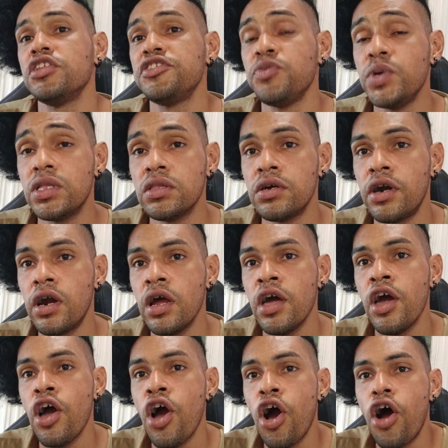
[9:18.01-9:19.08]
sweetener,
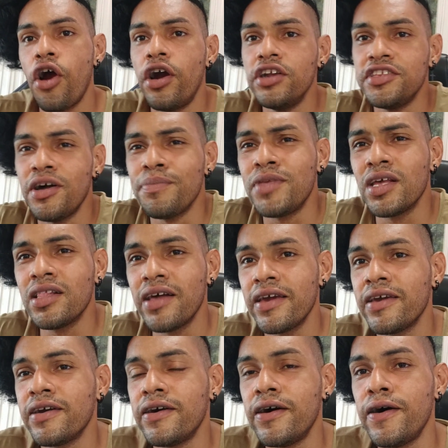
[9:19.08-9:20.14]
or something
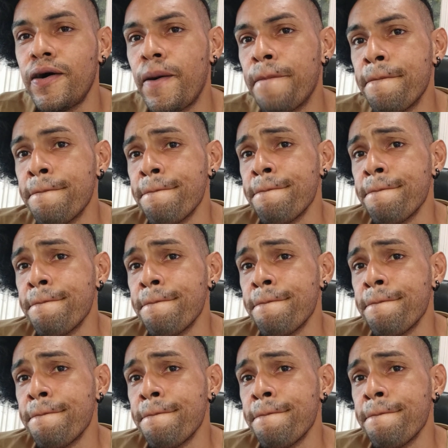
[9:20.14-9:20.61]
like a